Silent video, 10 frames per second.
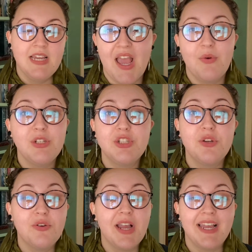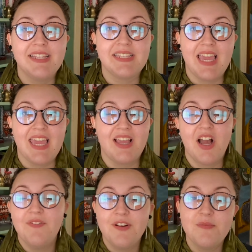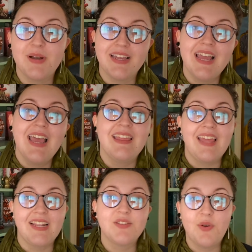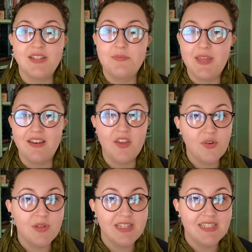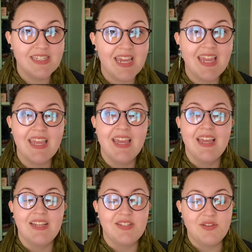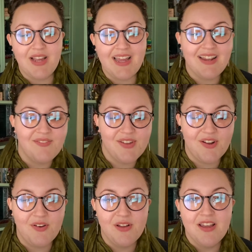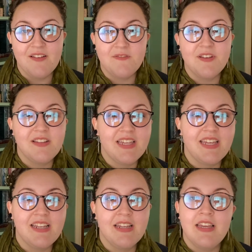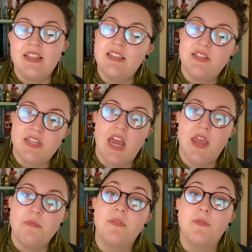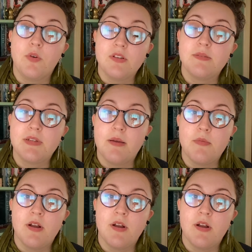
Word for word: I would show you guys a cover, but that is going to be another release date to kind of, you know, fill in this time before September.